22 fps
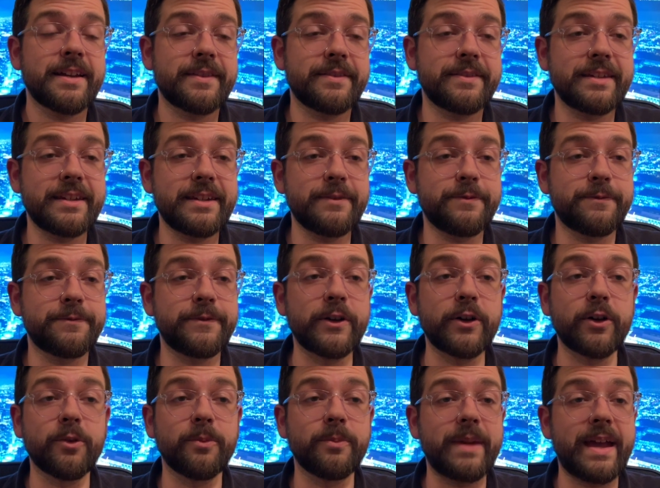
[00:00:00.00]
The
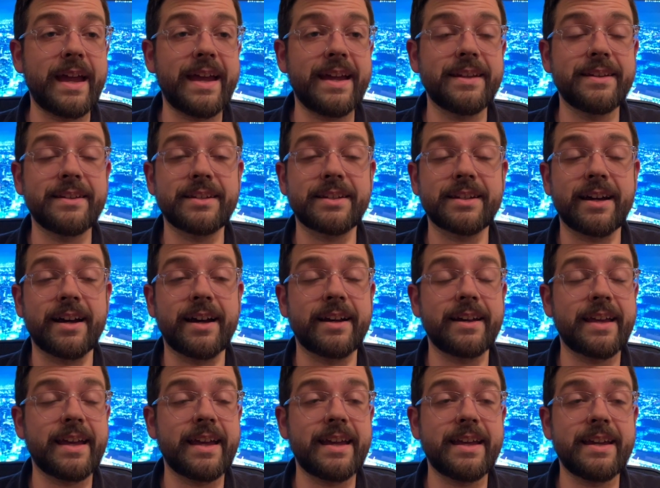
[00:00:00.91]
film ends
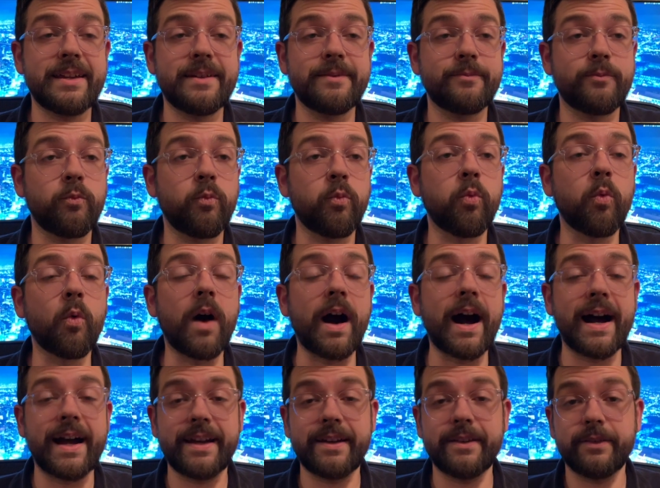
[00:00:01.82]
on a
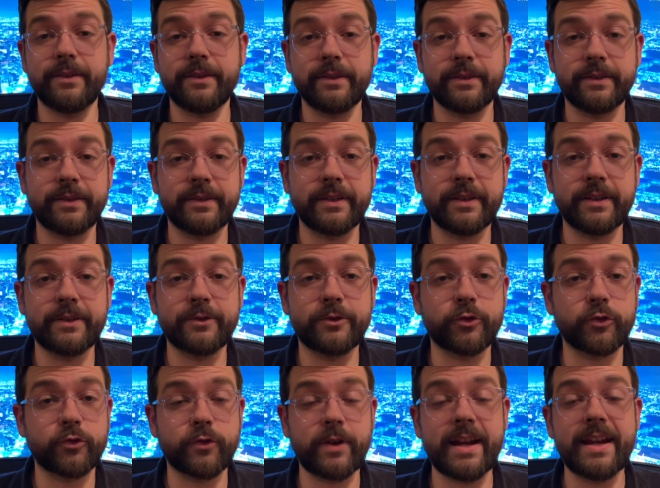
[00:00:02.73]
wild
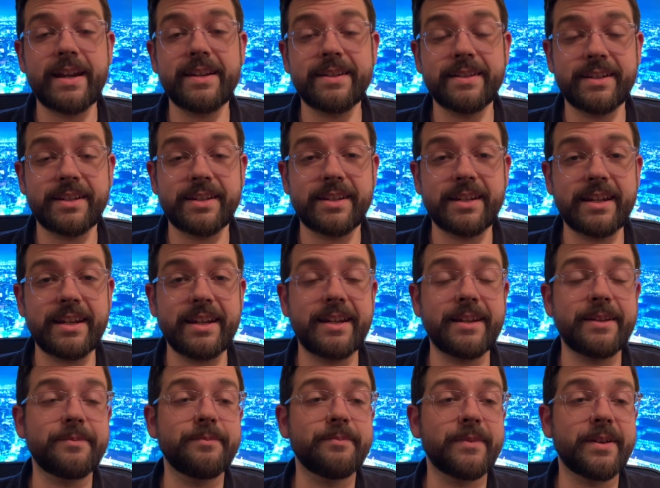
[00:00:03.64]
train
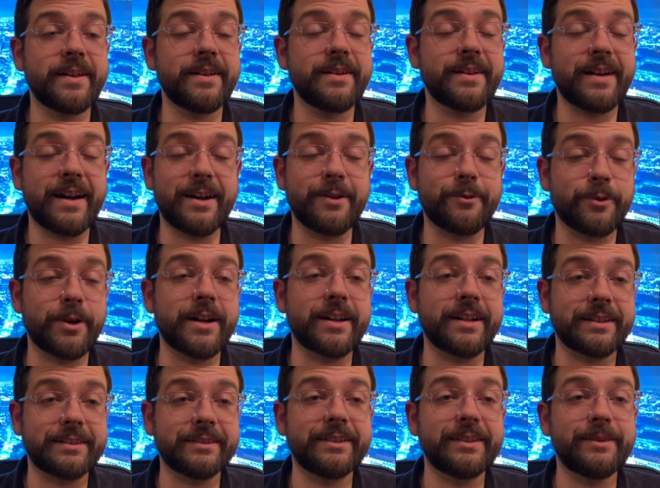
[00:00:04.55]
scene,
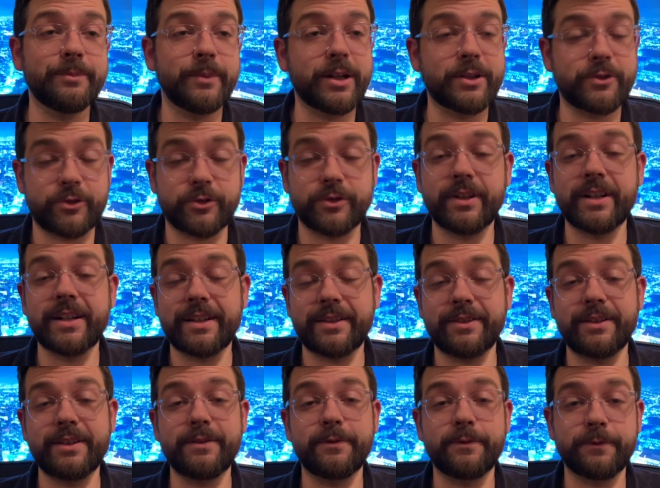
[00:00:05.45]
ironically, much like
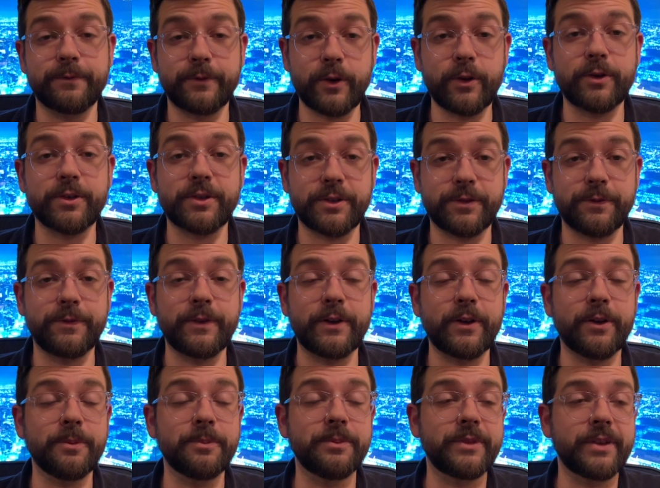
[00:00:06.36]
the first
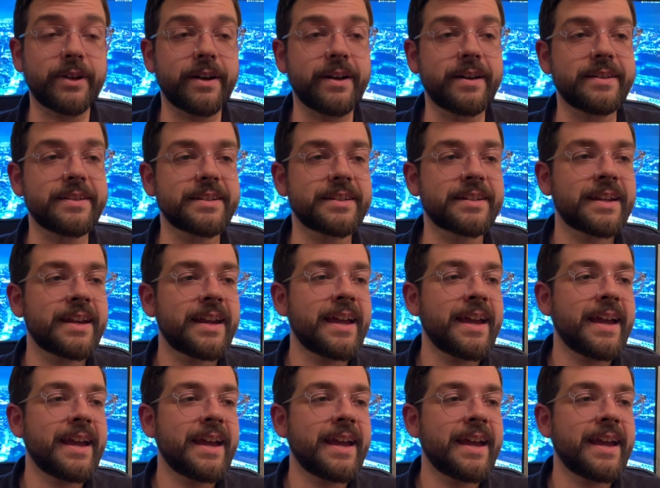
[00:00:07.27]
film does.